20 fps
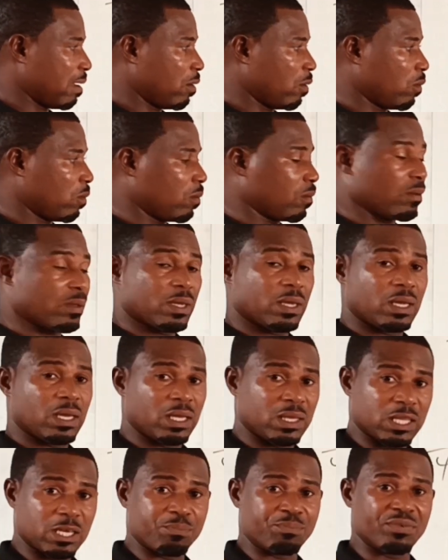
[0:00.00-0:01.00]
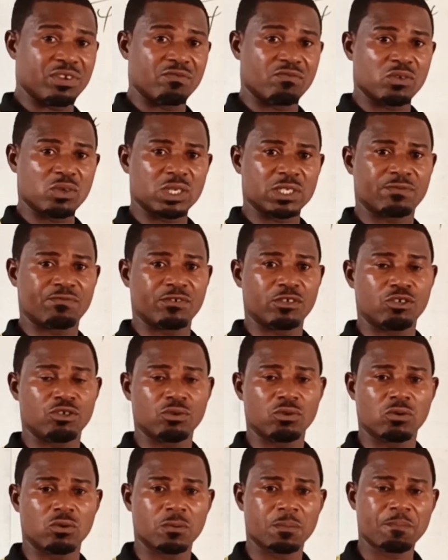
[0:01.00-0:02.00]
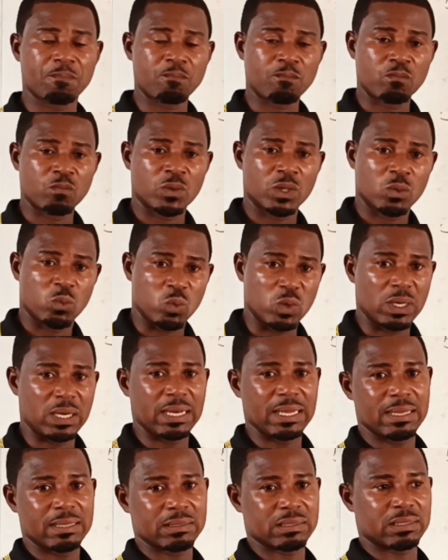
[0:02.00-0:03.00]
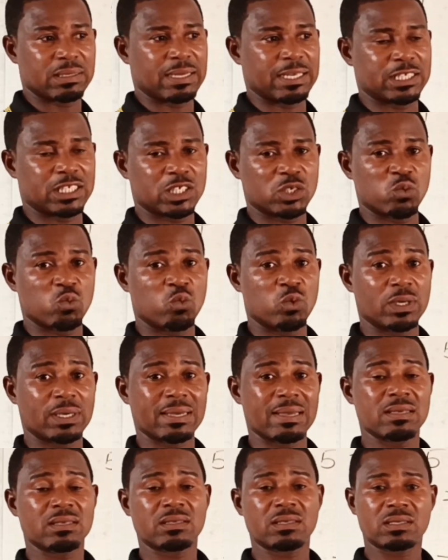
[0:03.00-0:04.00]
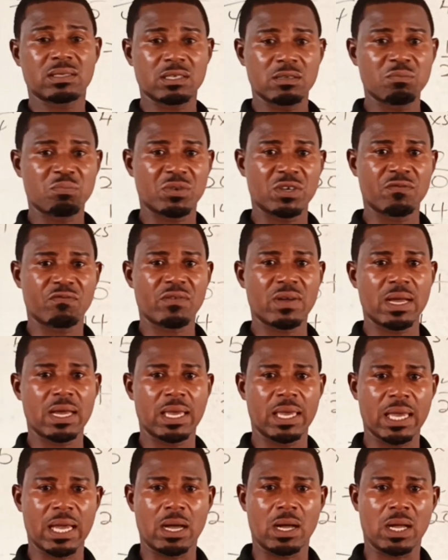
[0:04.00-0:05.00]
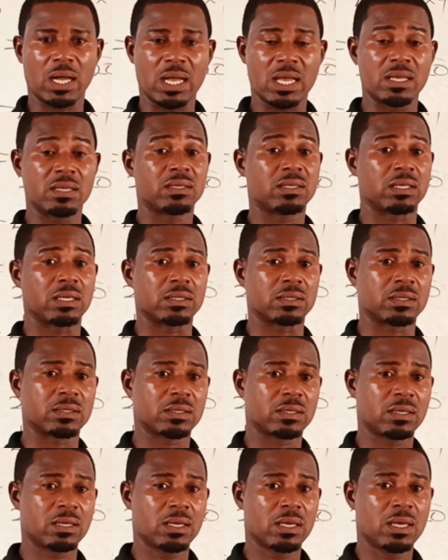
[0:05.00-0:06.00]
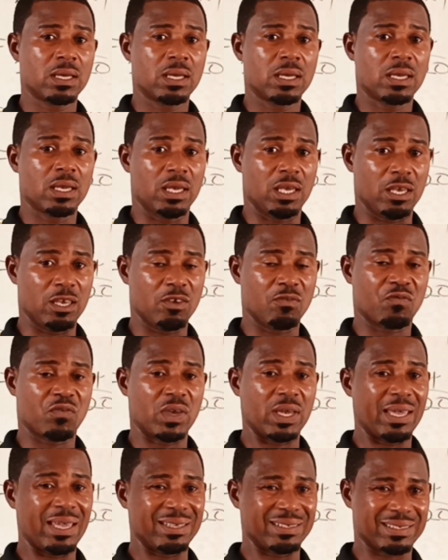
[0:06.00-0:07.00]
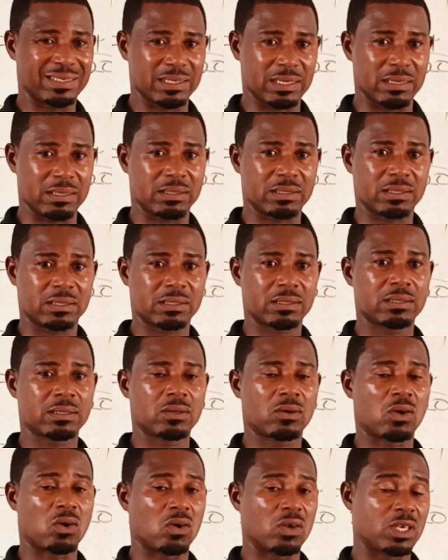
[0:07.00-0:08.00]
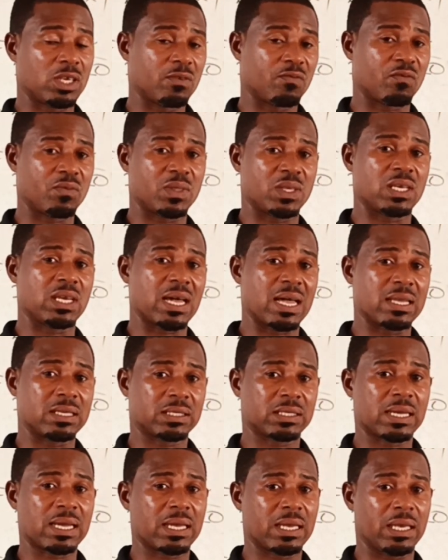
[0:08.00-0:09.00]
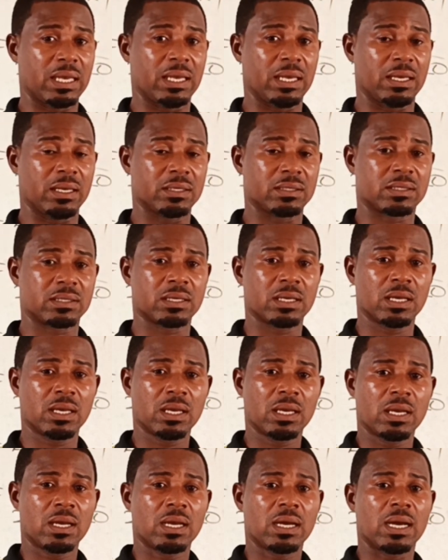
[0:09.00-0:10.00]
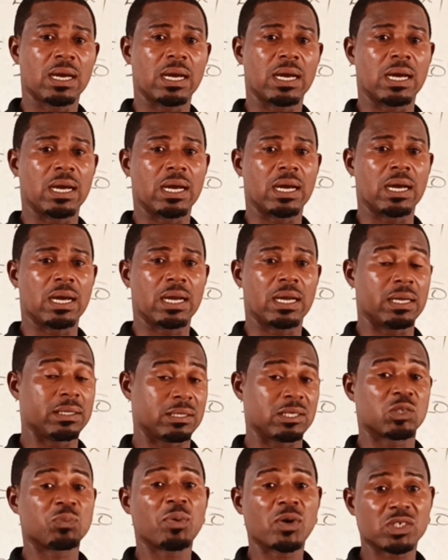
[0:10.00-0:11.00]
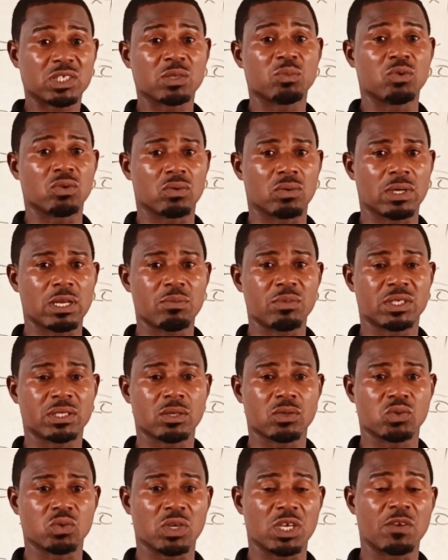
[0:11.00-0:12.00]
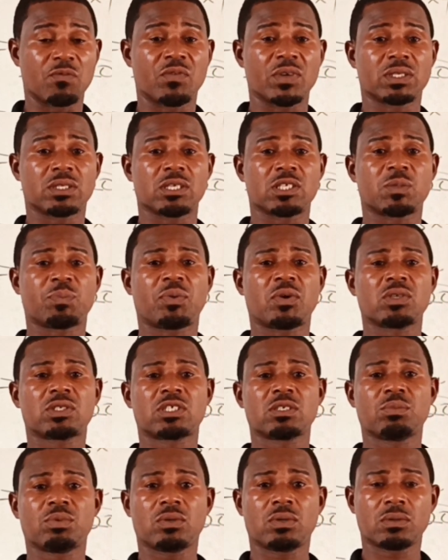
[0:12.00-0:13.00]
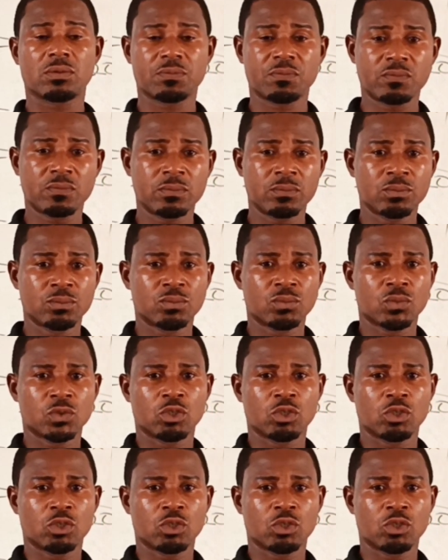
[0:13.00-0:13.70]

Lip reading: Now, in the previous video, we learned that we can simplify our answers if it is, or if the answer is, it is possible. Let me say so. If it is possible